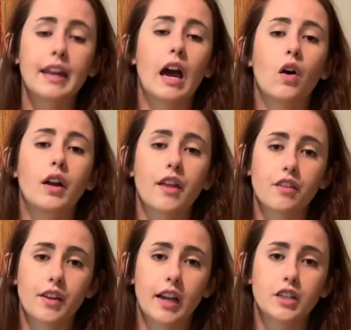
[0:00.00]
Now, another
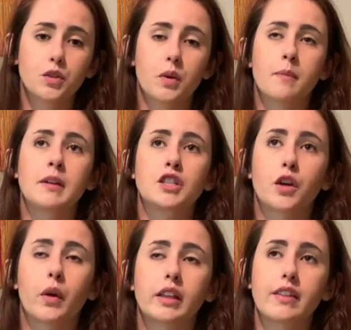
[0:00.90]
thing I do want to mention
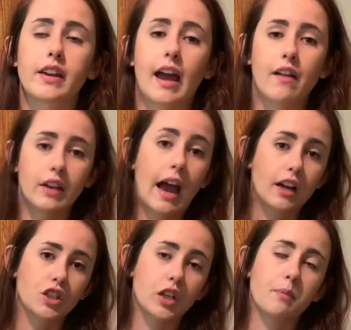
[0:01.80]
quickly that I haven't
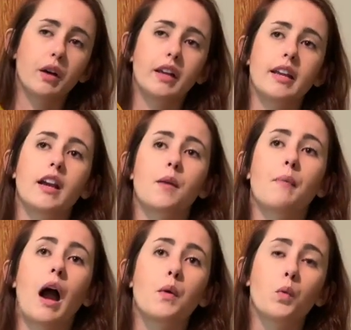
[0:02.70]
actually put in here,
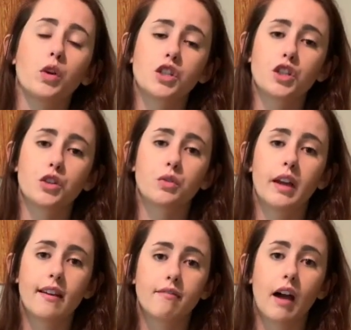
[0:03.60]
but I would do
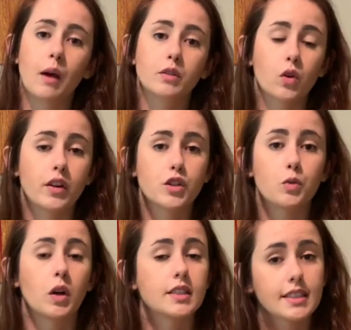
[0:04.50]
if I was going to
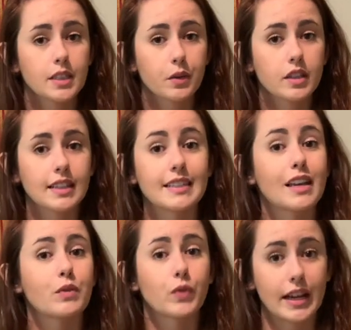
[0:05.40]
Walt Disney World, is
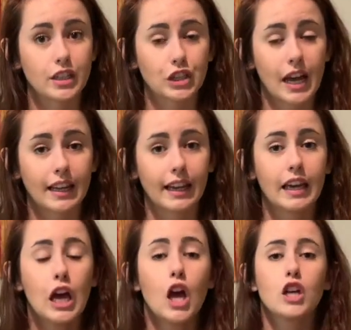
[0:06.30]
a rain jacket.
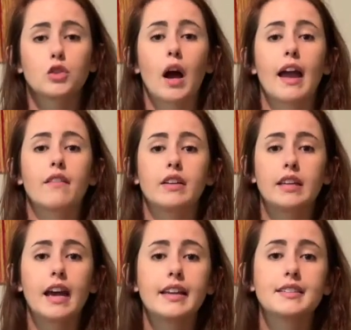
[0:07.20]
So I have a
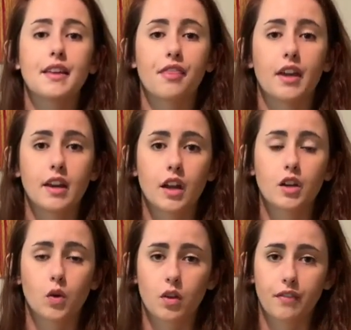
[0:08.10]
nice thin
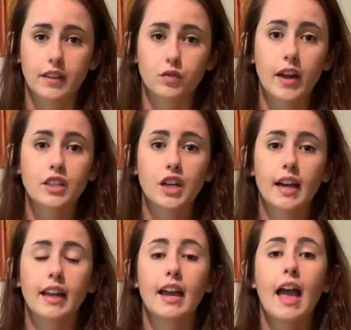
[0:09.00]
North Face rain
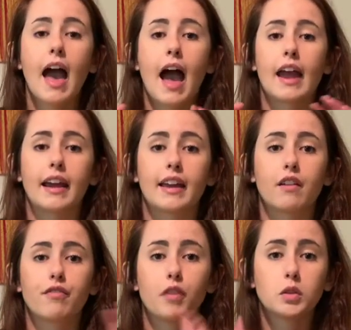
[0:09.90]
jacket and I
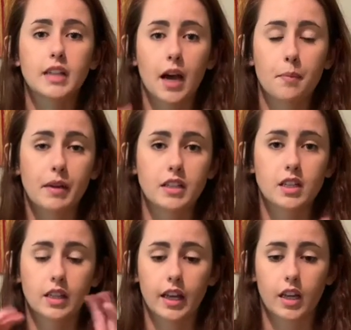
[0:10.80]
can fold it up
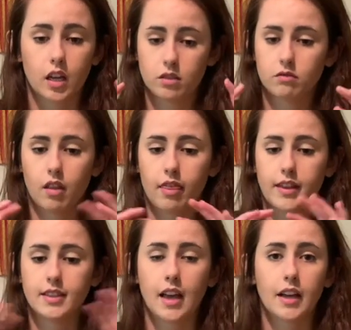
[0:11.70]
into like
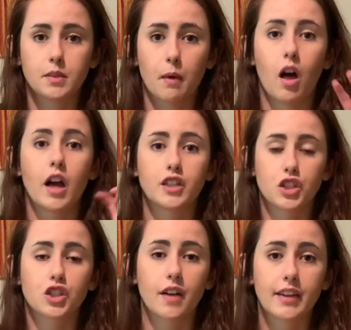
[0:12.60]
this size ball and
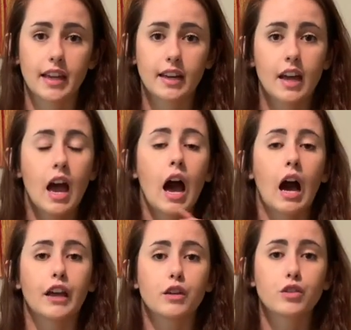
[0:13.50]
just shove it in.
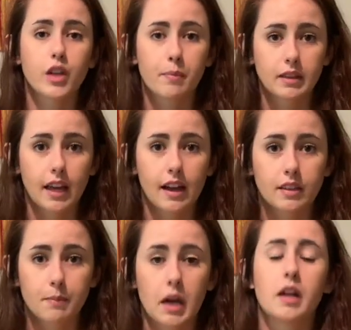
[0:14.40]
I usually put that at
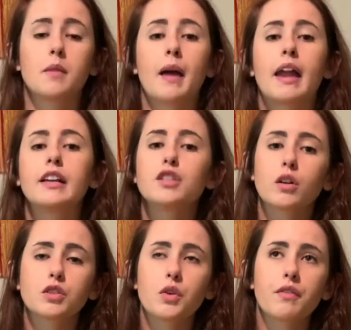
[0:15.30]
the bottom, and I
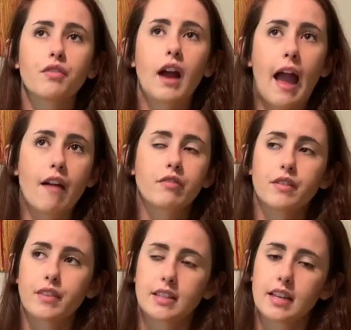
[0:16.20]
don't do it for
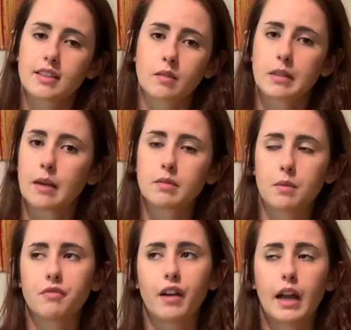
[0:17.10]
every visit. Sometimes
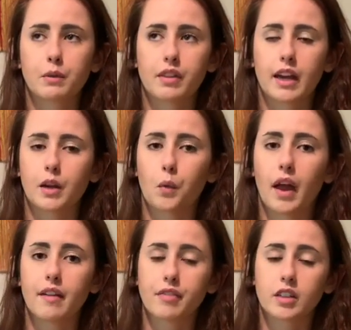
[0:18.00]
I'm fine with getting
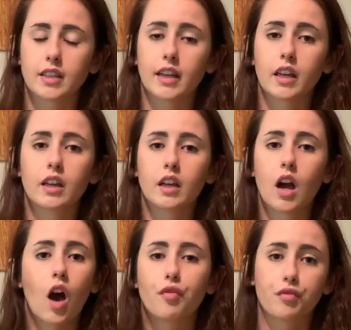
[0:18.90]
wet if there's like
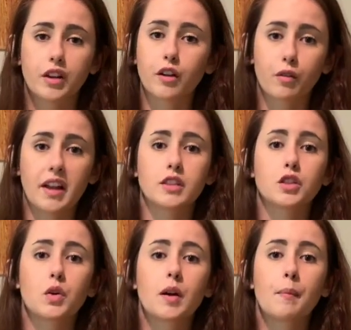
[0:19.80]
a freak
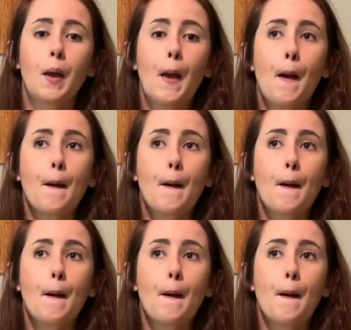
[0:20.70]
rainstorm,